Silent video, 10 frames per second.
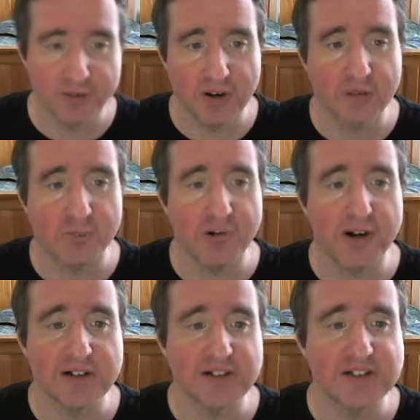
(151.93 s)
from
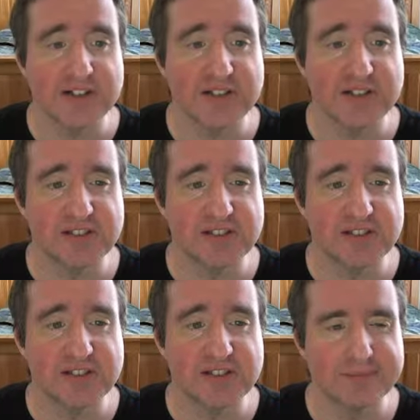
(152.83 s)
paralysis.
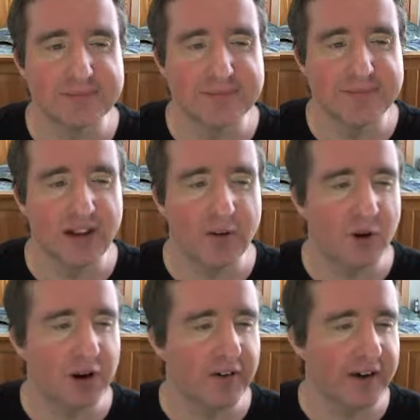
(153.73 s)
I can
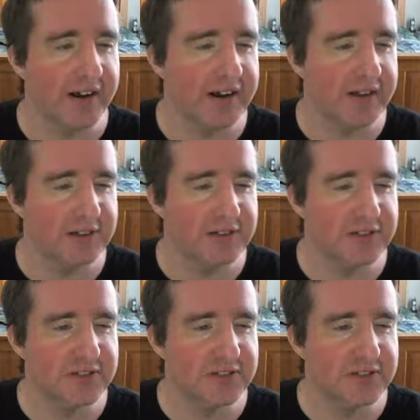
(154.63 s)
walk around.